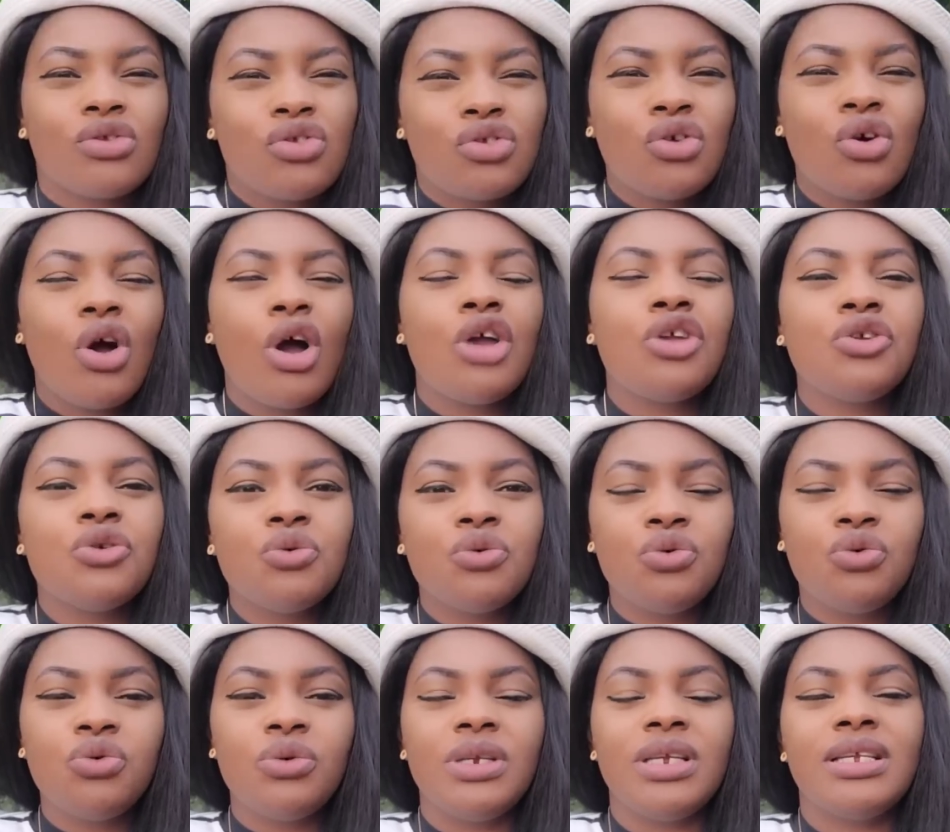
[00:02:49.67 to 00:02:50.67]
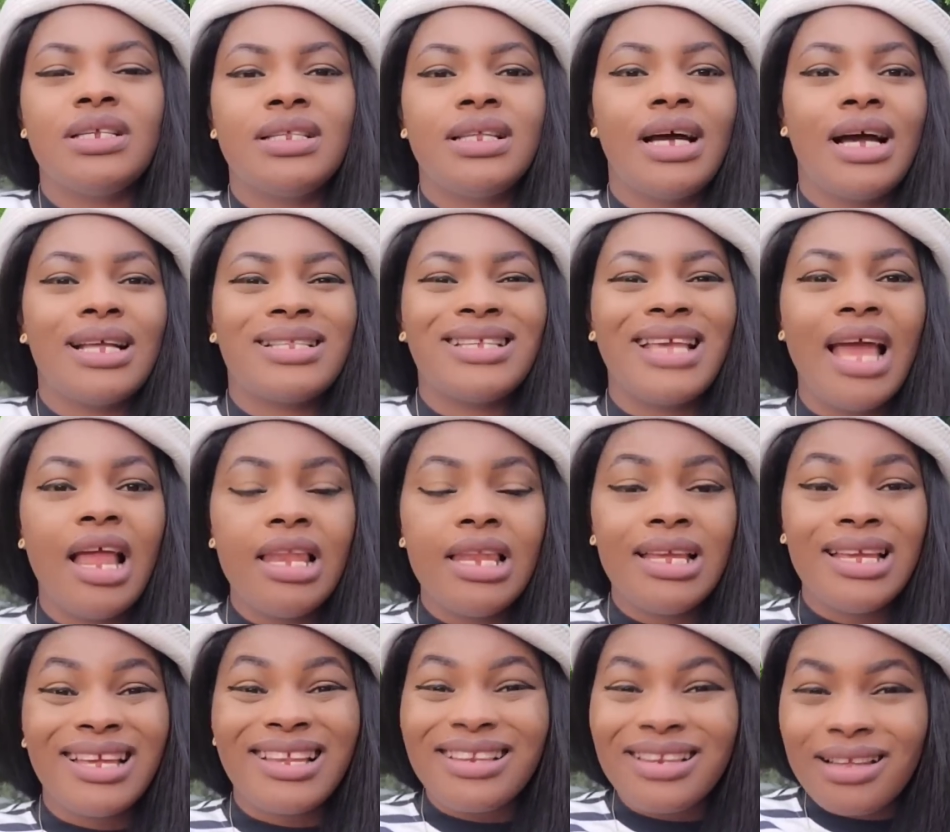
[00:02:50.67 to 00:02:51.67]
So all you do is that
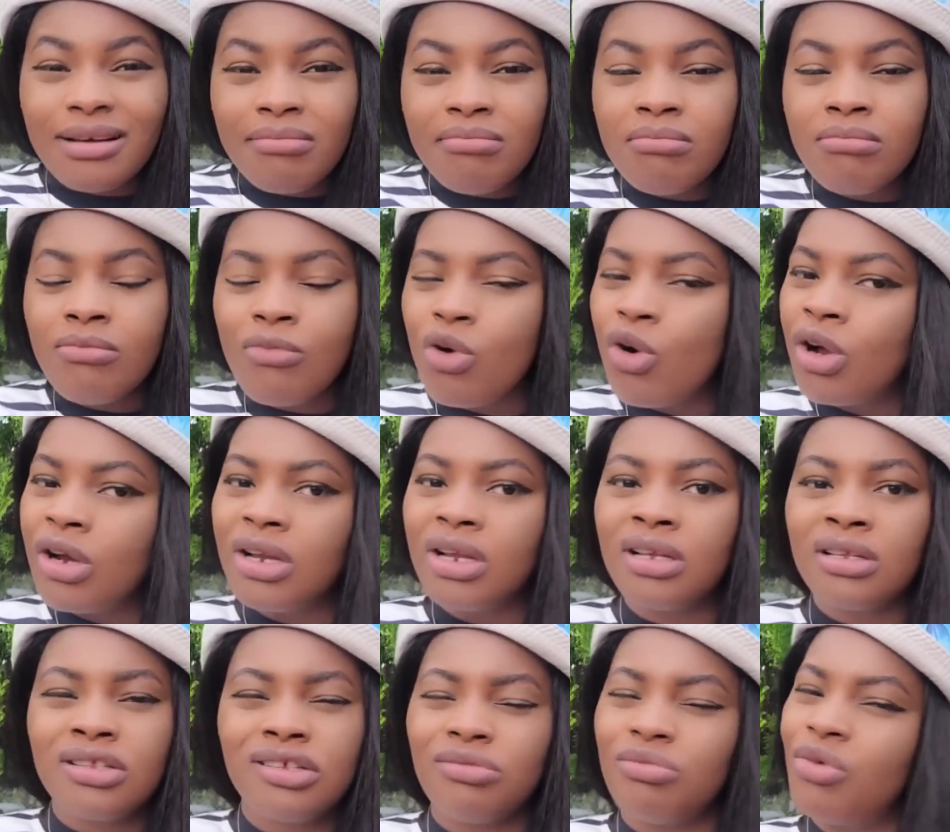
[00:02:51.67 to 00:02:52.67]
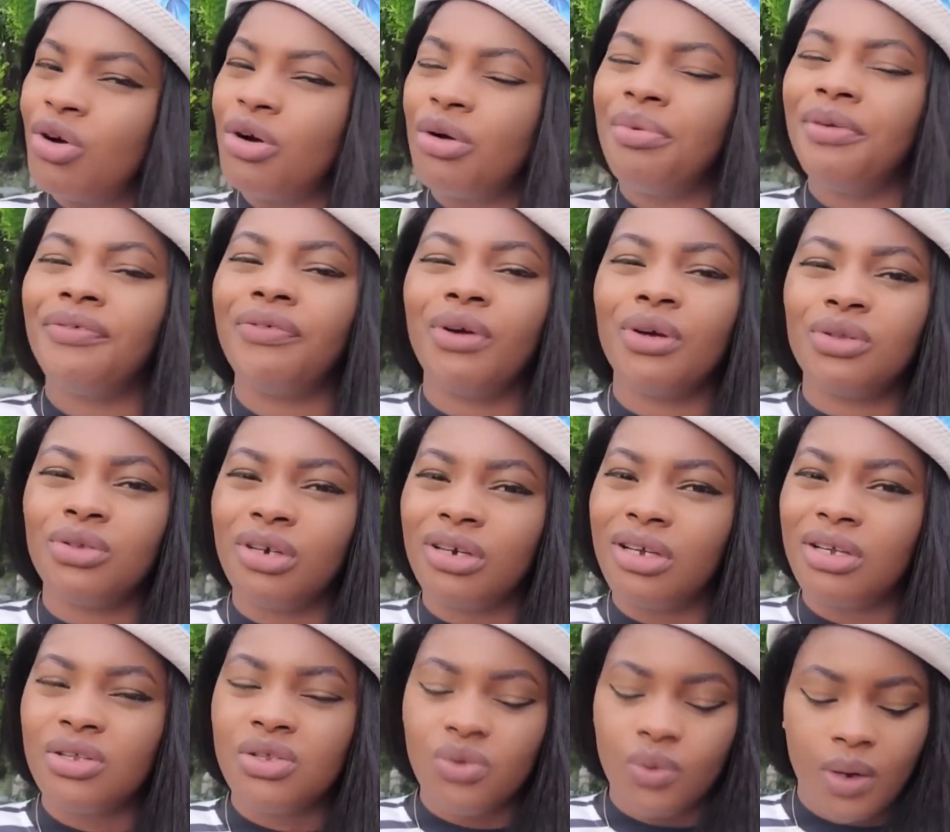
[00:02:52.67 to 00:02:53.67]
early in the morning tomorrow, before
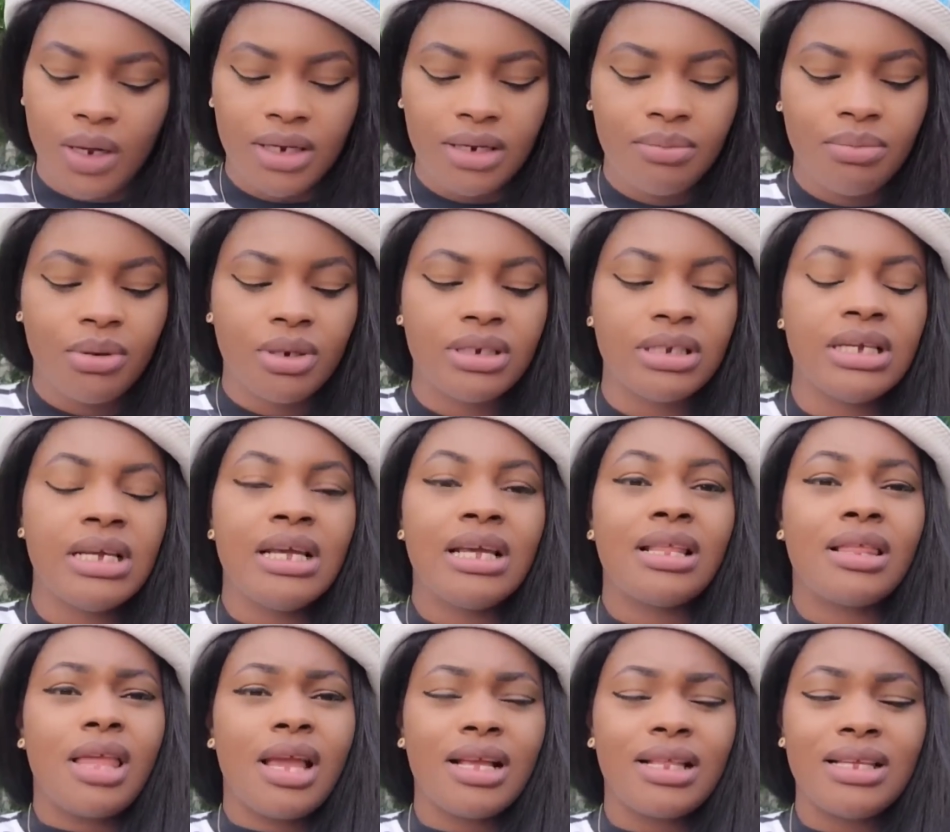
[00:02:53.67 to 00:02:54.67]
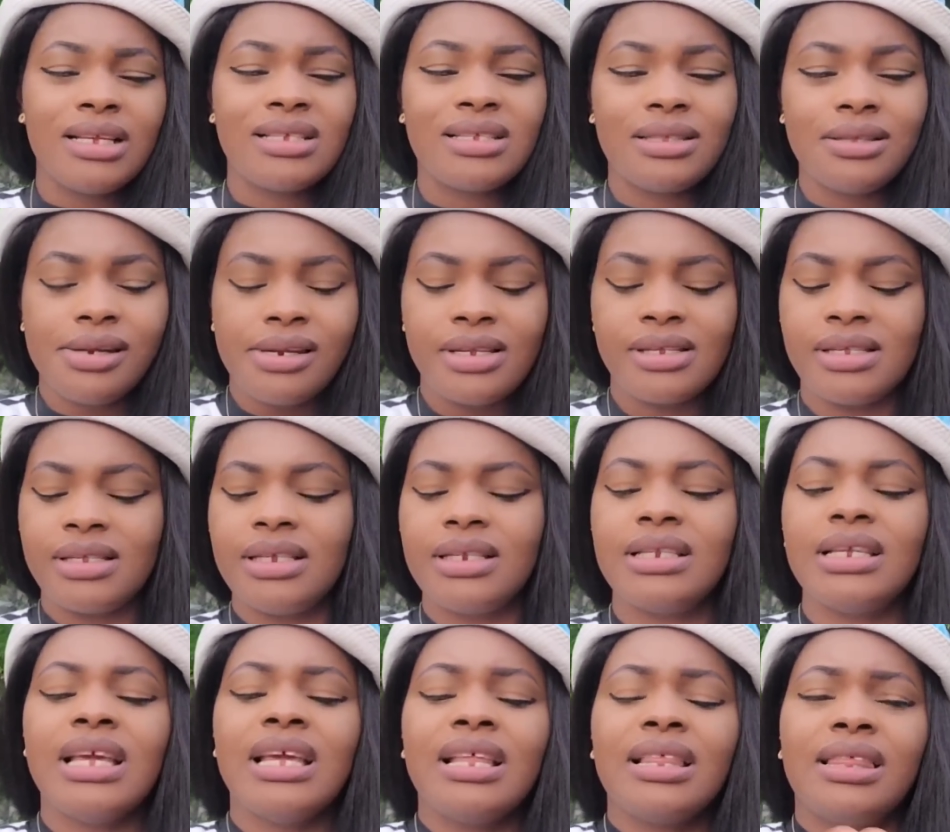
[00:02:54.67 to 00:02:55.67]
talking to anybody, take these 3
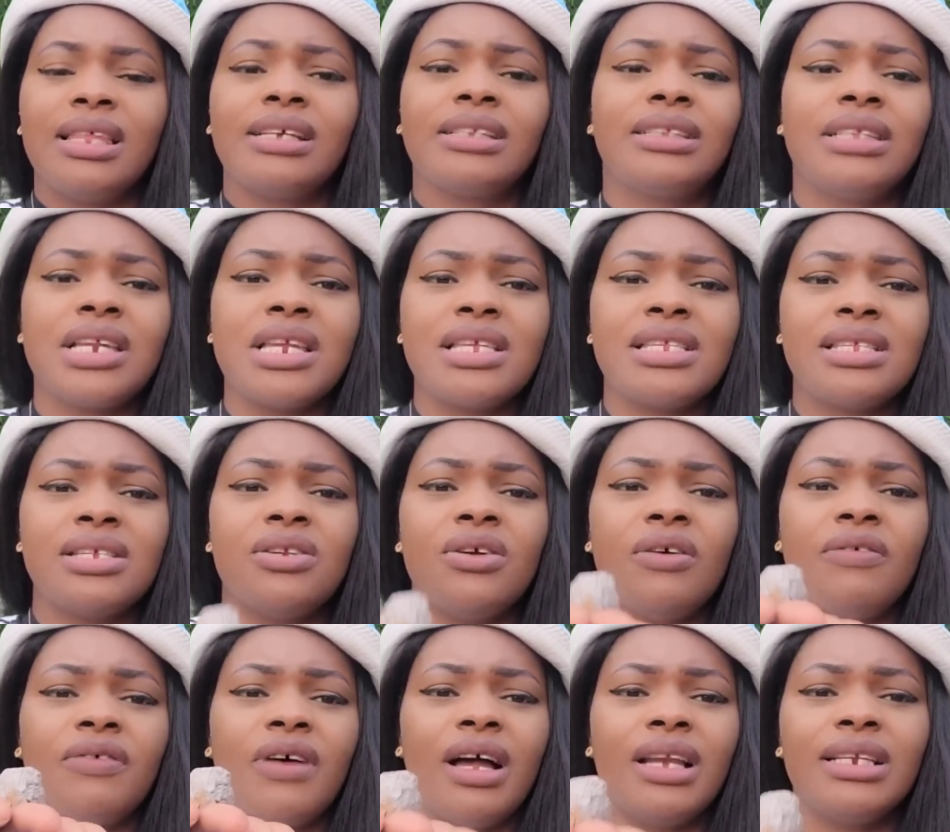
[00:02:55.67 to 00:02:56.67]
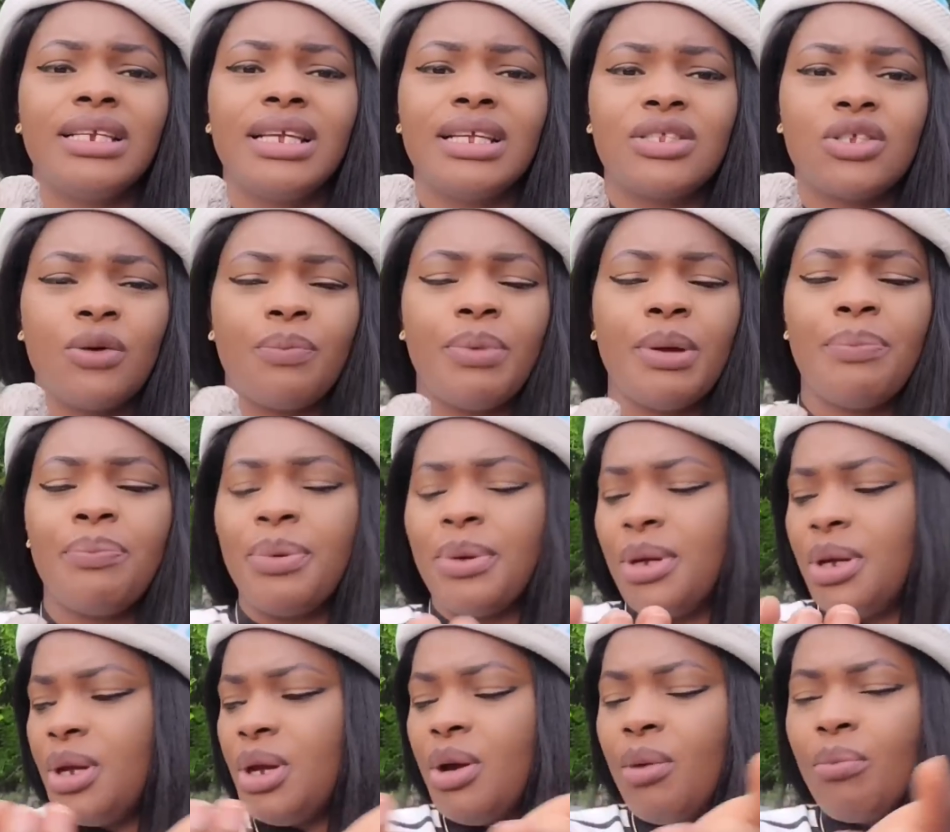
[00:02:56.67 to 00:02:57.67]
seeds, take 3 seeds of alligator pepper,